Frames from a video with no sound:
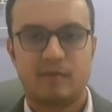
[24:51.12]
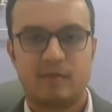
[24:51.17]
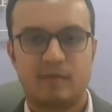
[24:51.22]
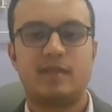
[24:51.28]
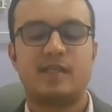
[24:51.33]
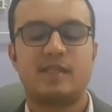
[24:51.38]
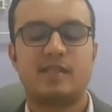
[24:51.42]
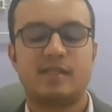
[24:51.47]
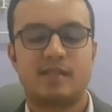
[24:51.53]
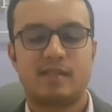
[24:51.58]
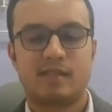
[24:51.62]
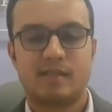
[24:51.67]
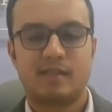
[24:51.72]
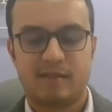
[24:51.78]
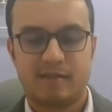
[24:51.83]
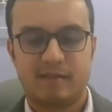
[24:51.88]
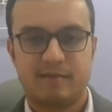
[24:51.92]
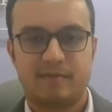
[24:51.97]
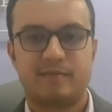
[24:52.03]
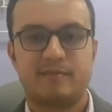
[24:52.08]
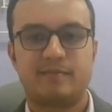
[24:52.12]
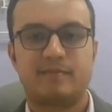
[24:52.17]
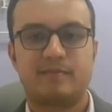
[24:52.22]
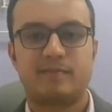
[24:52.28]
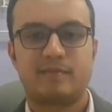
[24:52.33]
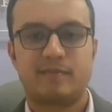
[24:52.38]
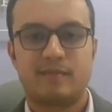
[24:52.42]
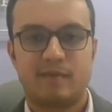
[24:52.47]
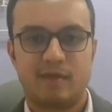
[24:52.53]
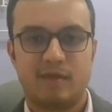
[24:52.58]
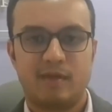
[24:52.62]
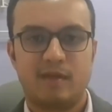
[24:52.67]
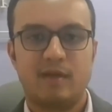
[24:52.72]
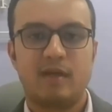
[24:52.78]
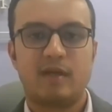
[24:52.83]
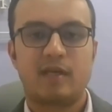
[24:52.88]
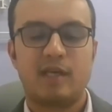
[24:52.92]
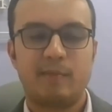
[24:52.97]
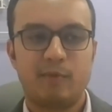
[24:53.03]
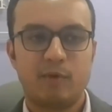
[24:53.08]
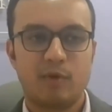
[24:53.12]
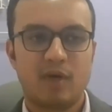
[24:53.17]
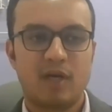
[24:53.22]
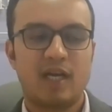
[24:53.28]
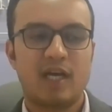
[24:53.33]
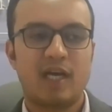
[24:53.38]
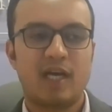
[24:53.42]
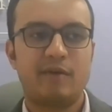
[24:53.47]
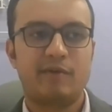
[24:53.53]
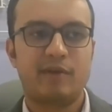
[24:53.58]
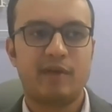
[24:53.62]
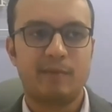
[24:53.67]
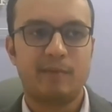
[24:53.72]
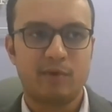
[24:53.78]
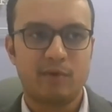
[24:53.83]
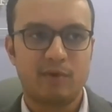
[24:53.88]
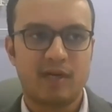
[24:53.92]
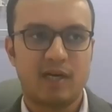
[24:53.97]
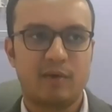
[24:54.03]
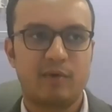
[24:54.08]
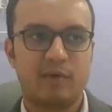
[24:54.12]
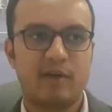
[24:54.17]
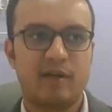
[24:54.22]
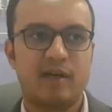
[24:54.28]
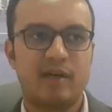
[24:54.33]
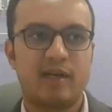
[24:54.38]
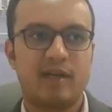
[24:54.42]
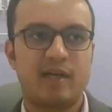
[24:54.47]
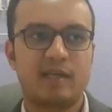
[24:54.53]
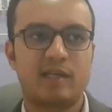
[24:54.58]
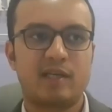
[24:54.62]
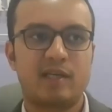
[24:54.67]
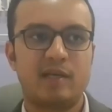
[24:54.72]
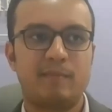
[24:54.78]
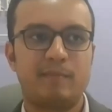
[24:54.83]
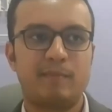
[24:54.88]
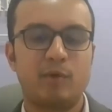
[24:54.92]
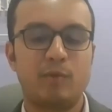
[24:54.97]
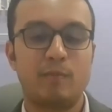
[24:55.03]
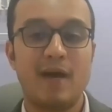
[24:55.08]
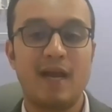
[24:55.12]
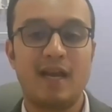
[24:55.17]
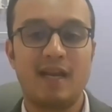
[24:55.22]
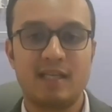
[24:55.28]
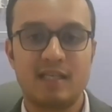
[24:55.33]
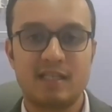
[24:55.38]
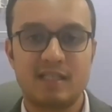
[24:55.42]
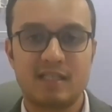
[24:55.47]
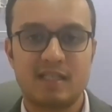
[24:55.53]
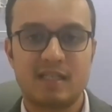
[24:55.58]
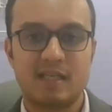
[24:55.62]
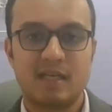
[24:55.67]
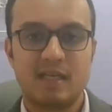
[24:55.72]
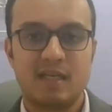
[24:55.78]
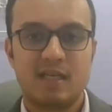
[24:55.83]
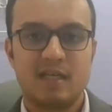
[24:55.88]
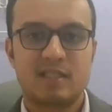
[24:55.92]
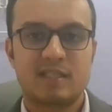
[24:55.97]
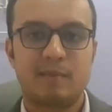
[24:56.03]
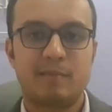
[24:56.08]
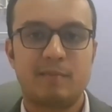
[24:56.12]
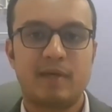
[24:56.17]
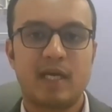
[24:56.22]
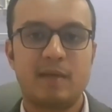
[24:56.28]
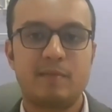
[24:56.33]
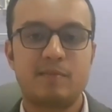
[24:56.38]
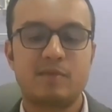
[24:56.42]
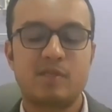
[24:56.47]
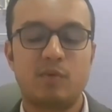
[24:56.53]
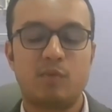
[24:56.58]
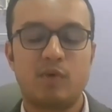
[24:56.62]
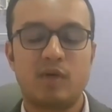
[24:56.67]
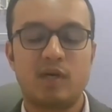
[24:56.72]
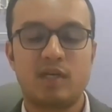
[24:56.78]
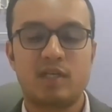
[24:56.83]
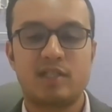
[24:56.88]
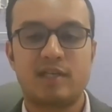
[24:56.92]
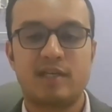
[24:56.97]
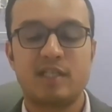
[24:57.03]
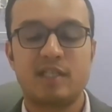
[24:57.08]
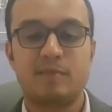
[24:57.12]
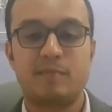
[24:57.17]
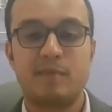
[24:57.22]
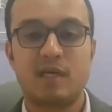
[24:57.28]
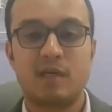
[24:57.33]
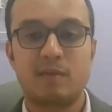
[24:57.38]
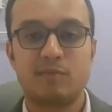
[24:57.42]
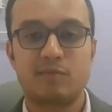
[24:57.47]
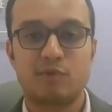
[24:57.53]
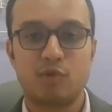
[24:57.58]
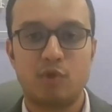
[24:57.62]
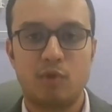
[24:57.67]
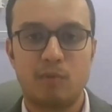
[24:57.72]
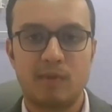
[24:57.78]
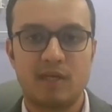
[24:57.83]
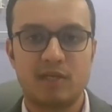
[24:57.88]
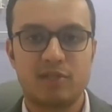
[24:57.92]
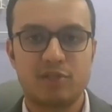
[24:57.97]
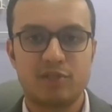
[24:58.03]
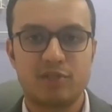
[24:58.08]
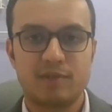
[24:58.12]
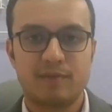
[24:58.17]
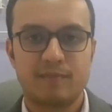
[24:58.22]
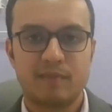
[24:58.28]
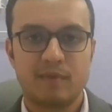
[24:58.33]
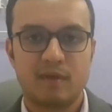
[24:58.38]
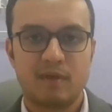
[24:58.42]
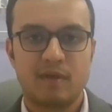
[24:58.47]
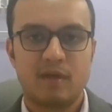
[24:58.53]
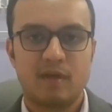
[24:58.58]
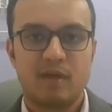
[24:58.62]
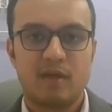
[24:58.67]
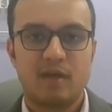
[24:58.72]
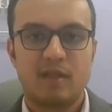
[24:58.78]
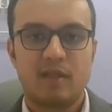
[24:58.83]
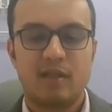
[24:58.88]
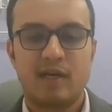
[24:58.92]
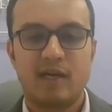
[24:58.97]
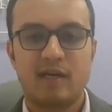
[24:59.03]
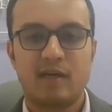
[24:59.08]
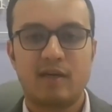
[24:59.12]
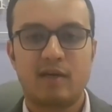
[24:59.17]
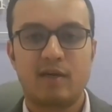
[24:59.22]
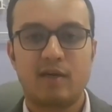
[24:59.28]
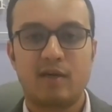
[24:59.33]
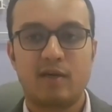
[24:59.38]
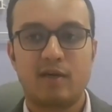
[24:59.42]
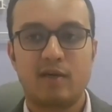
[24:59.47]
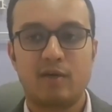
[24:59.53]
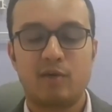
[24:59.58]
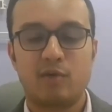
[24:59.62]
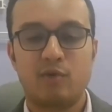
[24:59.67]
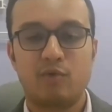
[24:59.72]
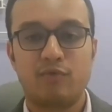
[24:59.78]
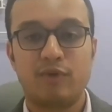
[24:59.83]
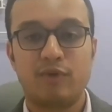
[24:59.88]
Yes. Keep you alive, keep you grounded, and keep you balanced. Sometimes the work stress becomes so much that you